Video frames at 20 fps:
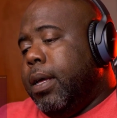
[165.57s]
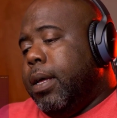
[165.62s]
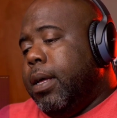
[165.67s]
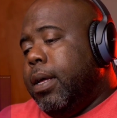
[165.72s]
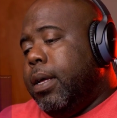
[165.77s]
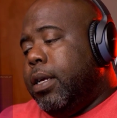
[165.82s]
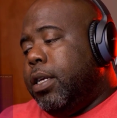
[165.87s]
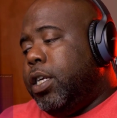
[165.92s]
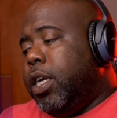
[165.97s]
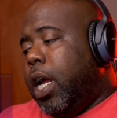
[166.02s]

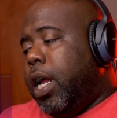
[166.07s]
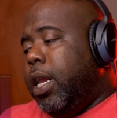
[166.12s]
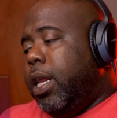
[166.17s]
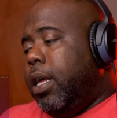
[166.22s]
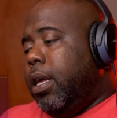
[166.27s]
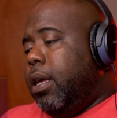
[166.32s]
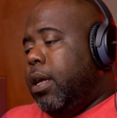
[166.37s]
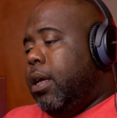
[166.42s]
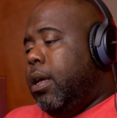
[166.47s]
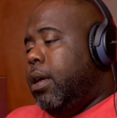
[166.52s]

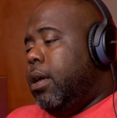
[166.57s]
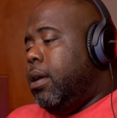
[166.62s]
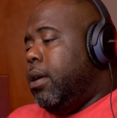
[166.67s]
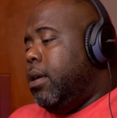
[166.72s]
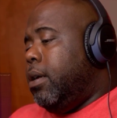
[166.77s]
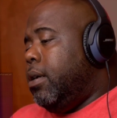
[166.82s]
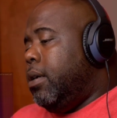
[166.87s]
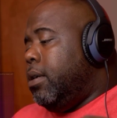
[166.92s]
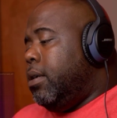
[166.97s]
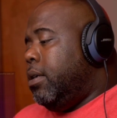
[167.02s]
Shining.
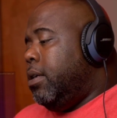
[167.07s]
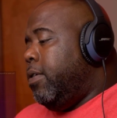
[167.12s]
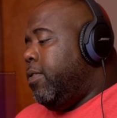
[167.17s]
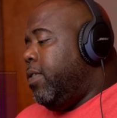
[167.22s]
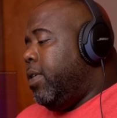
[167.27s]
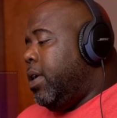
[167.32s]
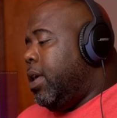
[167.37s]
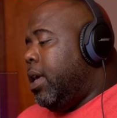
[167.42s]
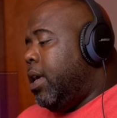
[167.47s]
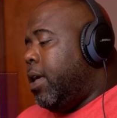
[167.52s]

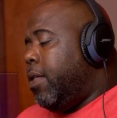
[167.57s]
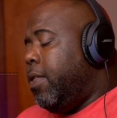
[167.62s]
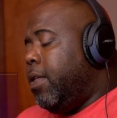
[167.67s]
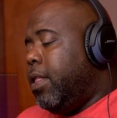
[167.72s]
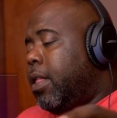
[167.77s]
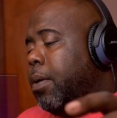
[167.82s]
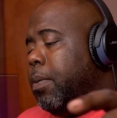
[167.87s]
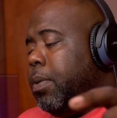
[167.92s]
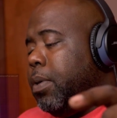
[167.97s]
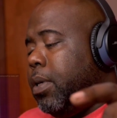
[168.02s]
Stephen King. I
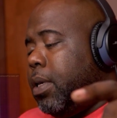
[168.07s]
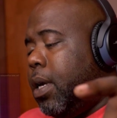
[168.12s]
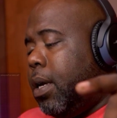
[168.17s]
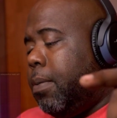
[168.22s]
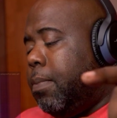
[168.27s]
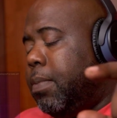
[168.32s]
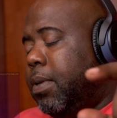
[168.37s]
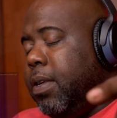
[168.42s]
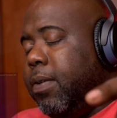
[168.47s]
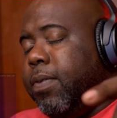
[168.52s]
think that was
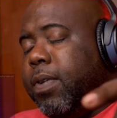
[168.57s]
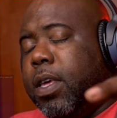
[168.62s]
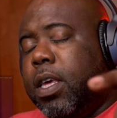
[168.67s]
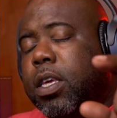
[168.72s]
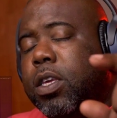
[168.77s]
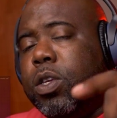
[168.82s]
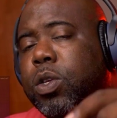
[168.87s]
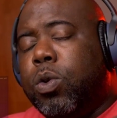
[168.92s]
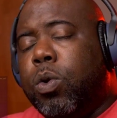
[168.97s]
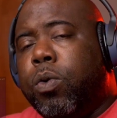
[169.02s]
Stephen
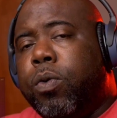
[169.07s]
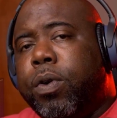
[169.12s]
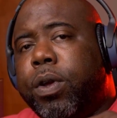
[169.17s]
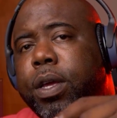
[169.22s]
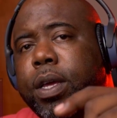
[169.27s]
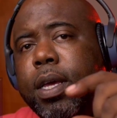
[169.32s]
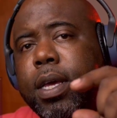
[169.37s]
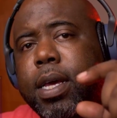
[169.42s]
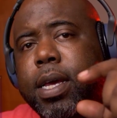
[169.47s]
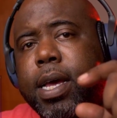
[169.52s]
King's
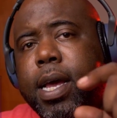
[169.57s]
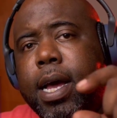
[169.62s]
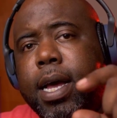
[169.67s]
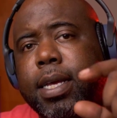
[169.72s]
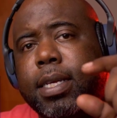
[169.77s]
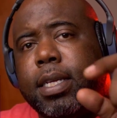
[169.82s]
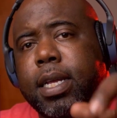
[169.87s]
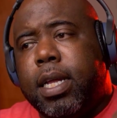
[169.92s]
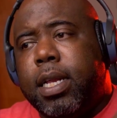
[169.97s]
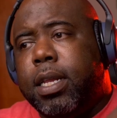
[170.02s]
story.
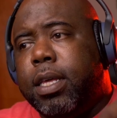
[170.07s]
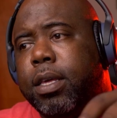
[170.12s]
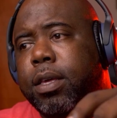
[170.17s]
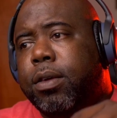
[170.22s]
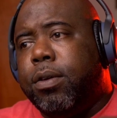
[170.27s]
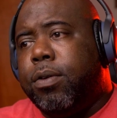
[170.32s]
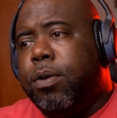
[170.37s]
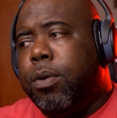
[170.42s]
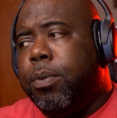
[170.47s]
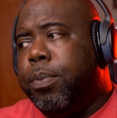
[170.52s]
Stanley
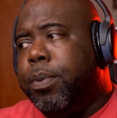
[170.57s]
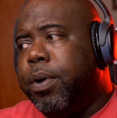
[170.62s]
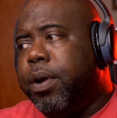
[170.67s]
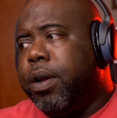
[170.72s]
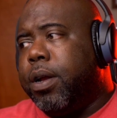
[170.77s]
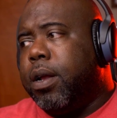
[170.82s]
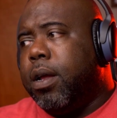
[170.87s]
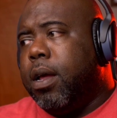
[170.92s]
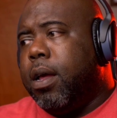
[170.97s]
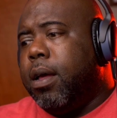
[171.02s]

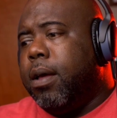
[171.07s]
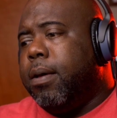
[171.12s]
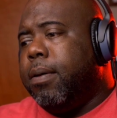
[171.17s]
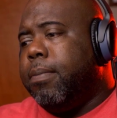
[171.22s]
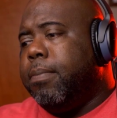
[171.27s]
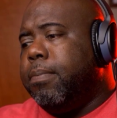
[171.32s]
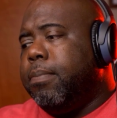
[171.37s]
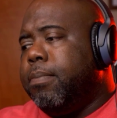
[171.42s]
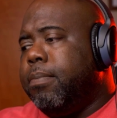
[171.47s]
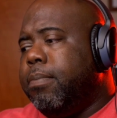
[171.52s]
Kubrick
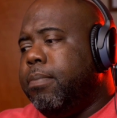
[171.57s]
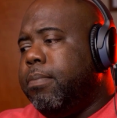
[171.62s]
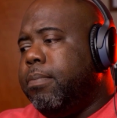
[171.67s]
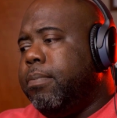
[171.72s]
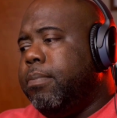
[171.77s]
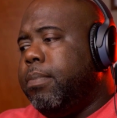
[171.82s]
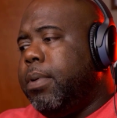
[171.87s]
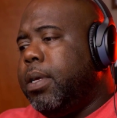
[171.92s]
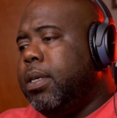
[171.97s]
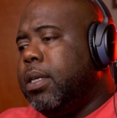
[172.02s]

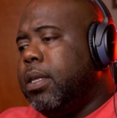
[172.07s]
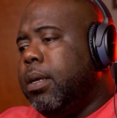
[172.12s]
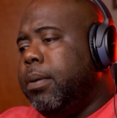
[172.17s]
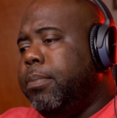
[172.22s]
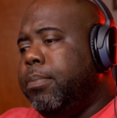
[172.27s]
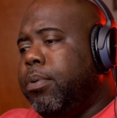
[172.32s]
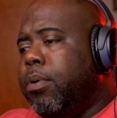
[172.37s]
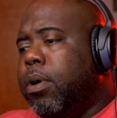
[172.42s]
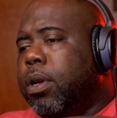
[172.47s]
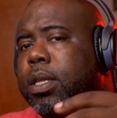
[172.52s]
basically
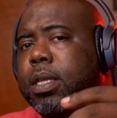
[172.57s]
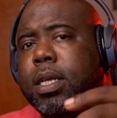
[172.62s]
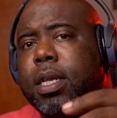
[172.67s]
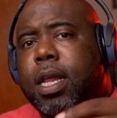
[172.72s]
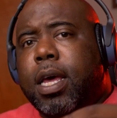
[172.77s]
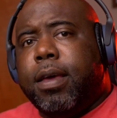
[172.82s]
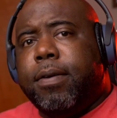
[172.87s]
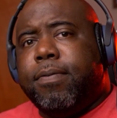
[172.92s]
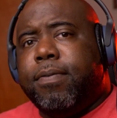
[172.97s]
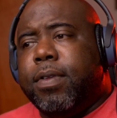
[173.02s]
brought it to
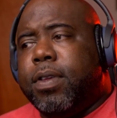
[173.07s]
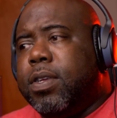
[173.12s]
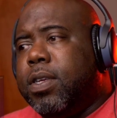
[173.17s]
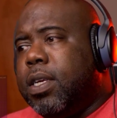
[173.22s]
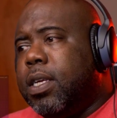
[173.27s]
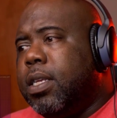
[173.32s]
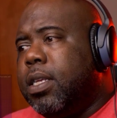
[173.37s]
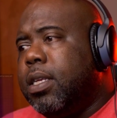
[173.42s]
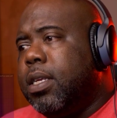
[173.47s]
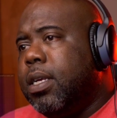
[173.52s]
life in a
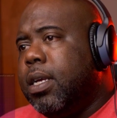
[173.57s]
sense.